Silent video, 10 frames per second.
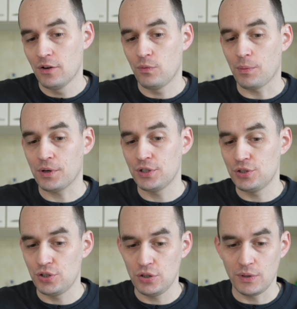What we're going to
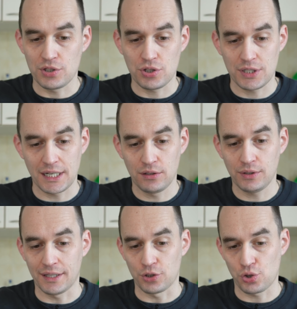do is just take a
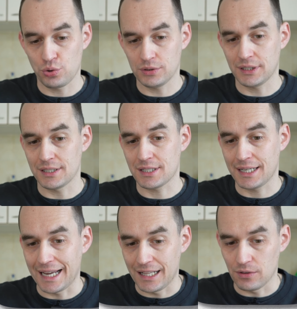look at the shortcuts
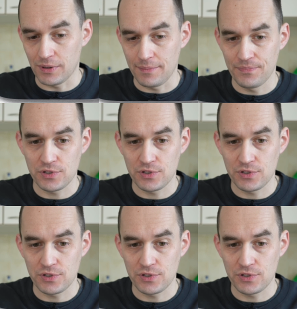gallery.